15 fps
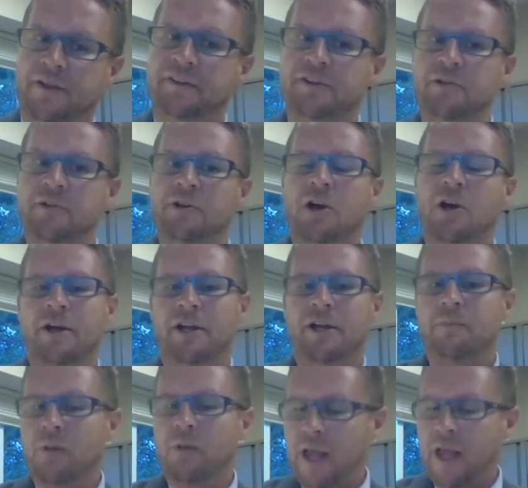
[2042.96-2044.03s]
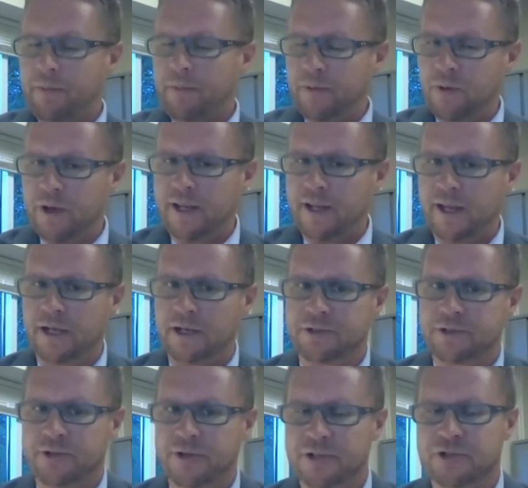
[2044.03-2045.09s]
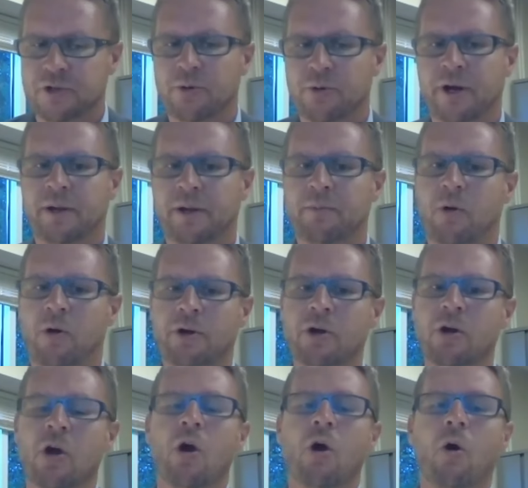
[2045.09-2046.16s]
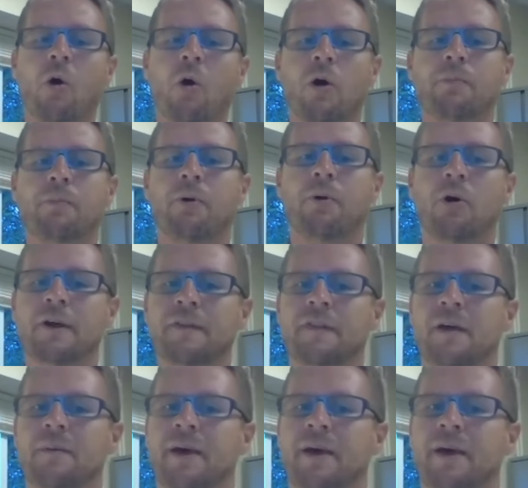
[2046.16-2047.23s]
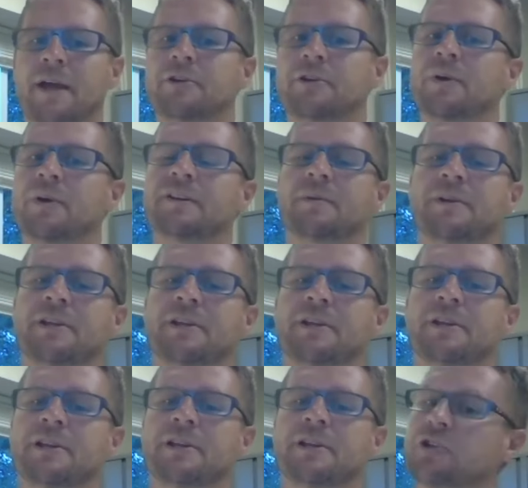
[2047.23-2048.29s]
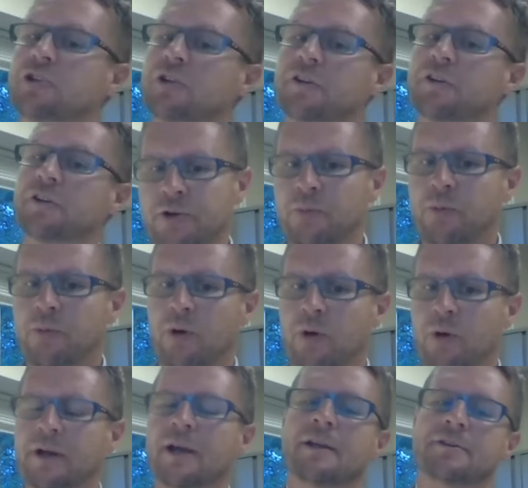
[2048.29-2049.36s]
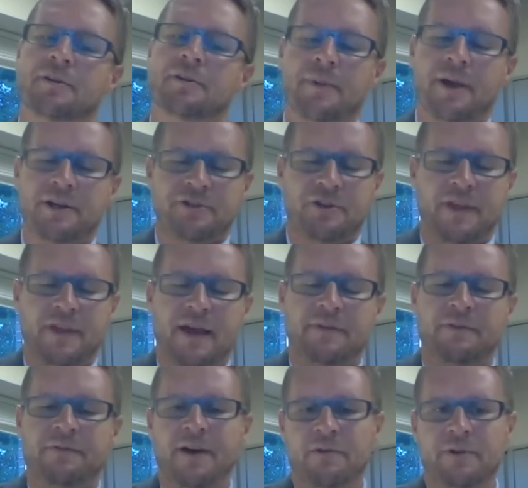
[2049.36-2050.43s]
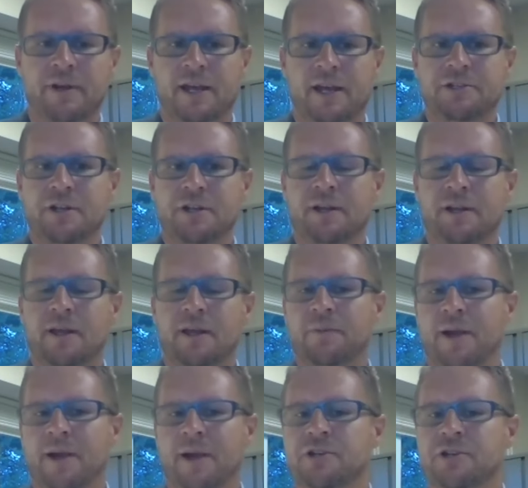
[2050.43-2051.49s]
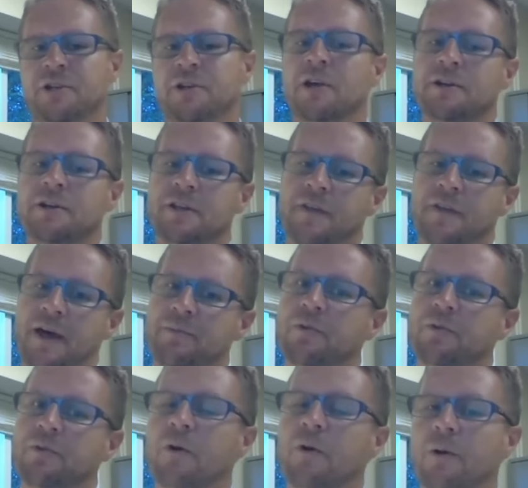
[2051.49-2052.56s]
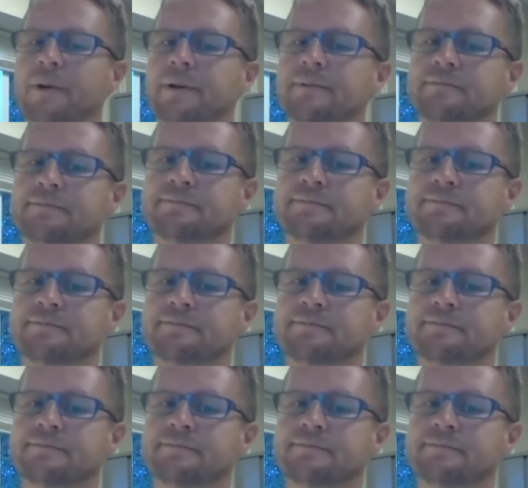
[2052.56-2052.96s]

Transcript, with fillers: student caught up like we would in a traditional brick and mortar, or pulling them in and doing some additional small group work to make sure they have the foundation information to then move forward.